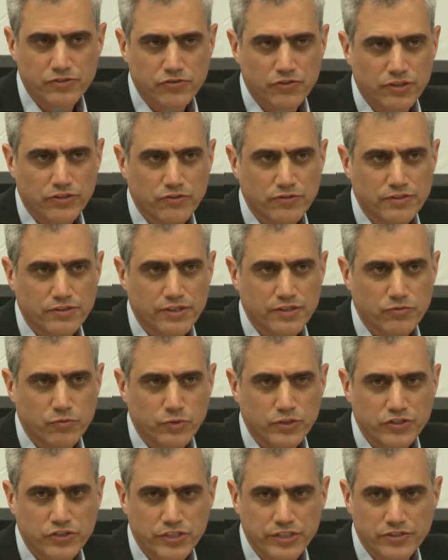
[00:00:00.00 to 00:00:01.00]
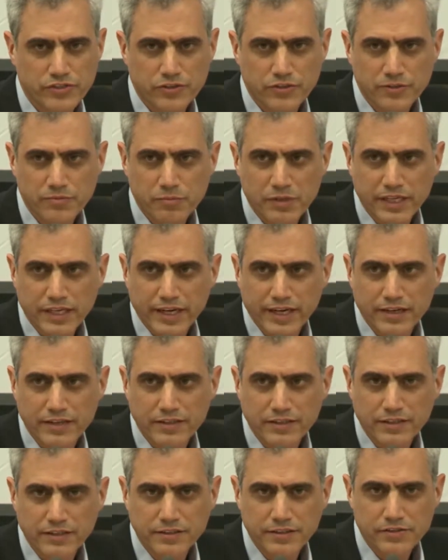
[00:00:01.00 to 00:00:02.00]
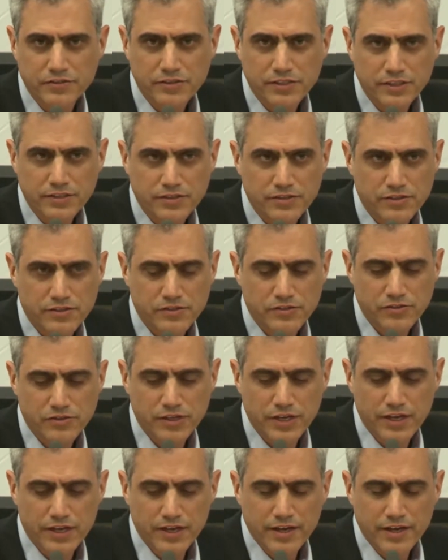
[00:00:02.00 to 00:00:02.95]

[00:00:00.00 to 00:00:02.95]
try to understand which genes are implicated in diseases,